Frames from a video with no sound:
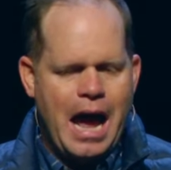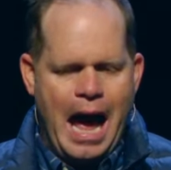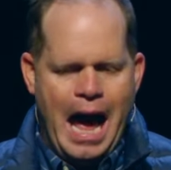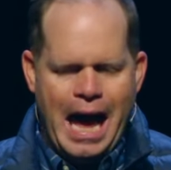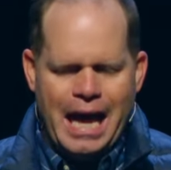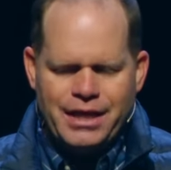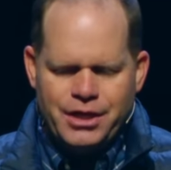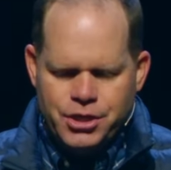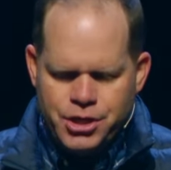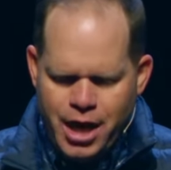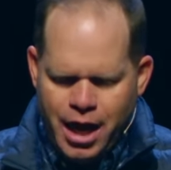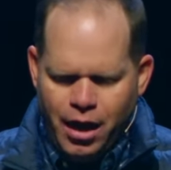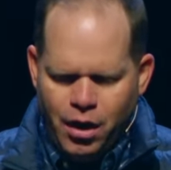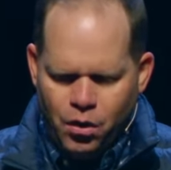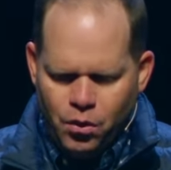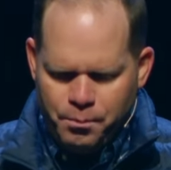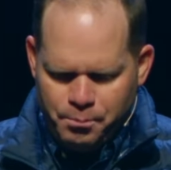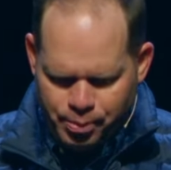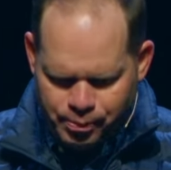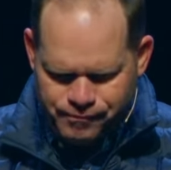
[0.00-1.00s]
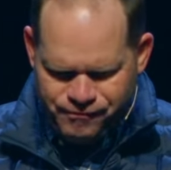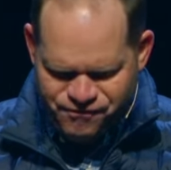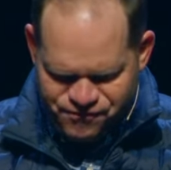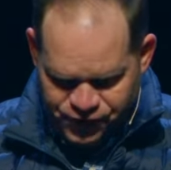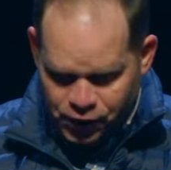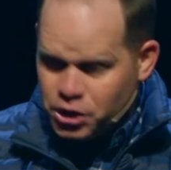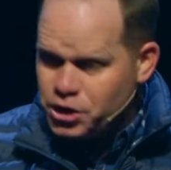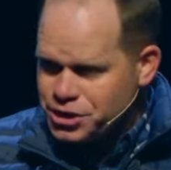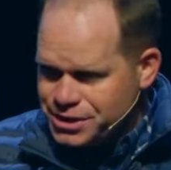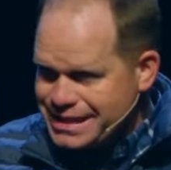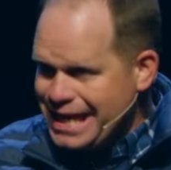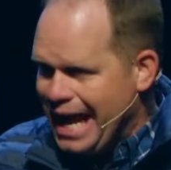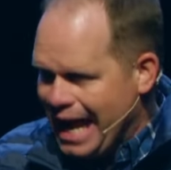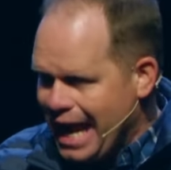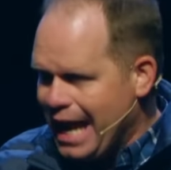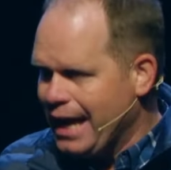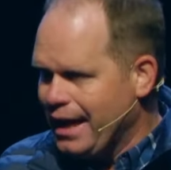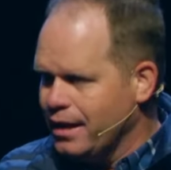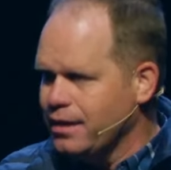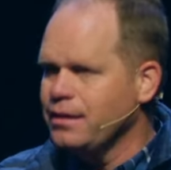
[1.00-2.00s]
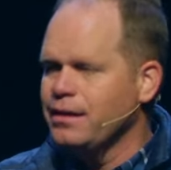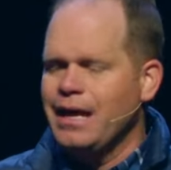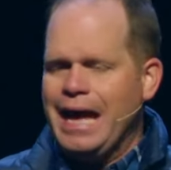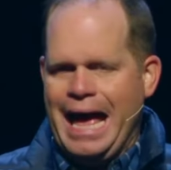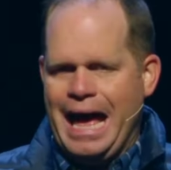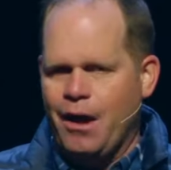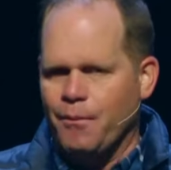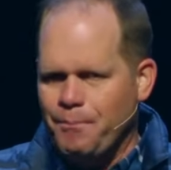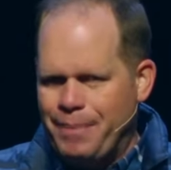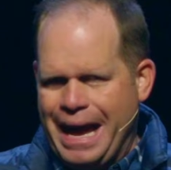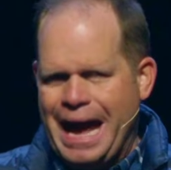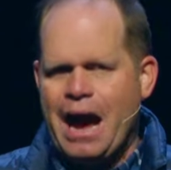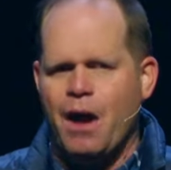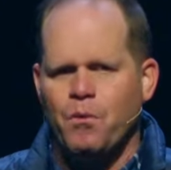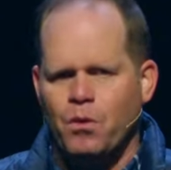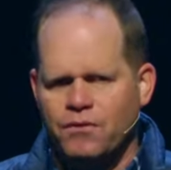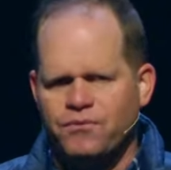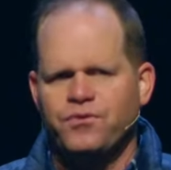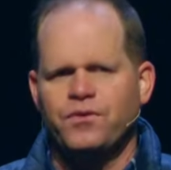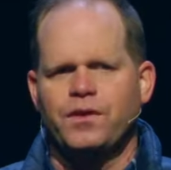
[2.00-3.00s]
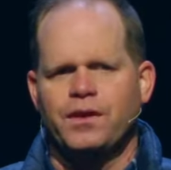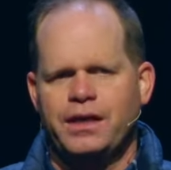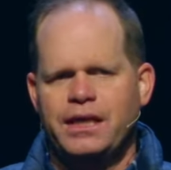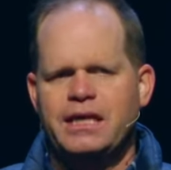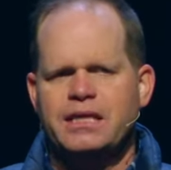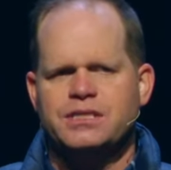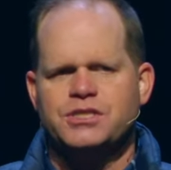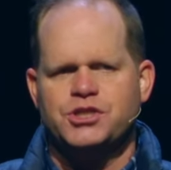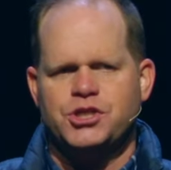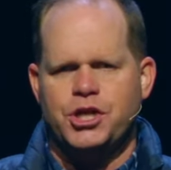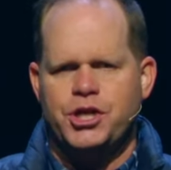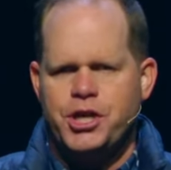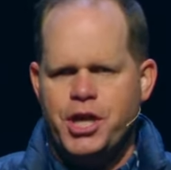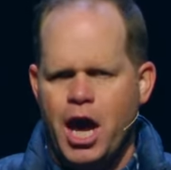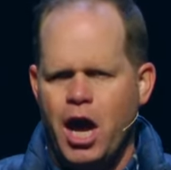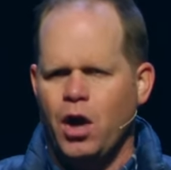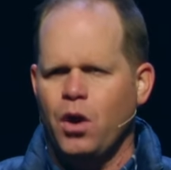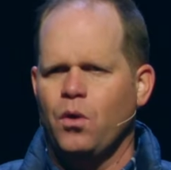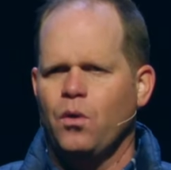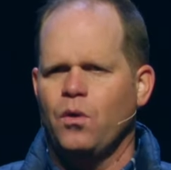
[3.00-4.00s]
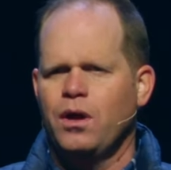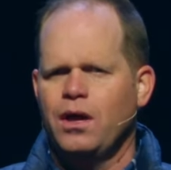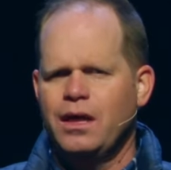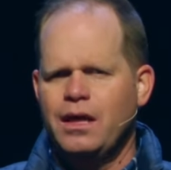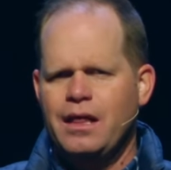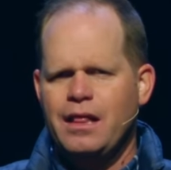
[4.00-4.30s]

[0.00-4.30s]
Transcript: I know firsthand how powerful it is to know